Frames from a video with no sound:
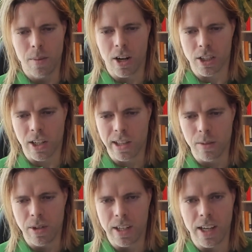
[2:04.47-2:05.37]
Because
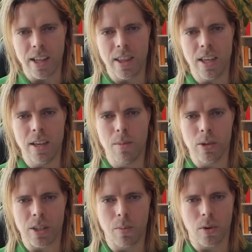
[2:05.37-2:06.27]
ultimately, the
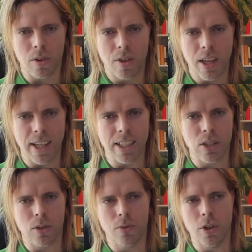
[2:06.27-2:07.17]
most important thing is
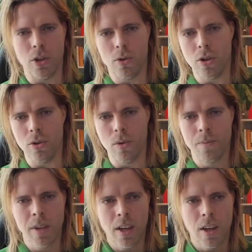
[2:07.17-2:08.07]
not for you to,
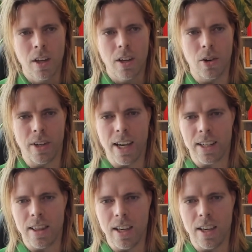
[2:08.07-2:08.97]
you know,
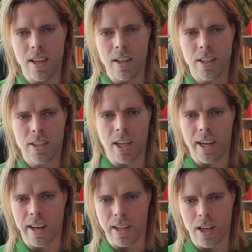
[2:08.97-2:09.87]
get the
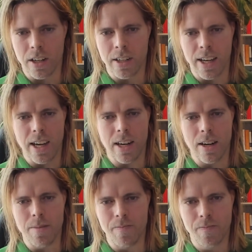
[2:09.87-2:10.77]
cycle done
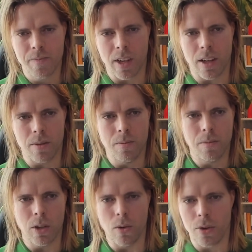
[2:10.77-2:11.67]
in
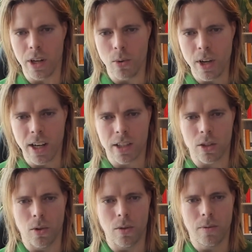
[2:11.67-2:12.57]
3
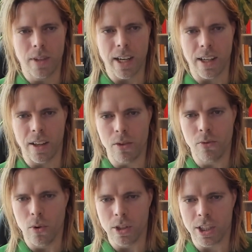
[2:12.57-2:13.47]
weeks, or getting the
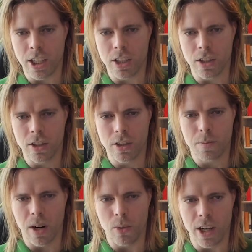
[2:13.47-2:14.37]
four sessions
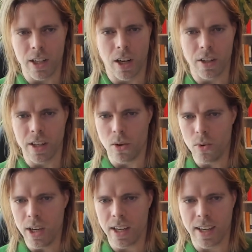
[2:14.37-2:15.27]
per week done in a
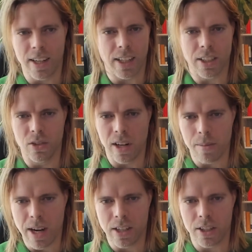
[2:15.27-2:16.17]
week. It doesn't really
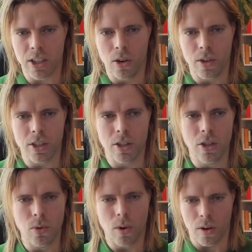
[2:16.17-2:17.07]
matter as long as you
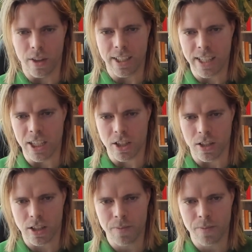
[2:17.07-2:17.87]
do all of the sessions.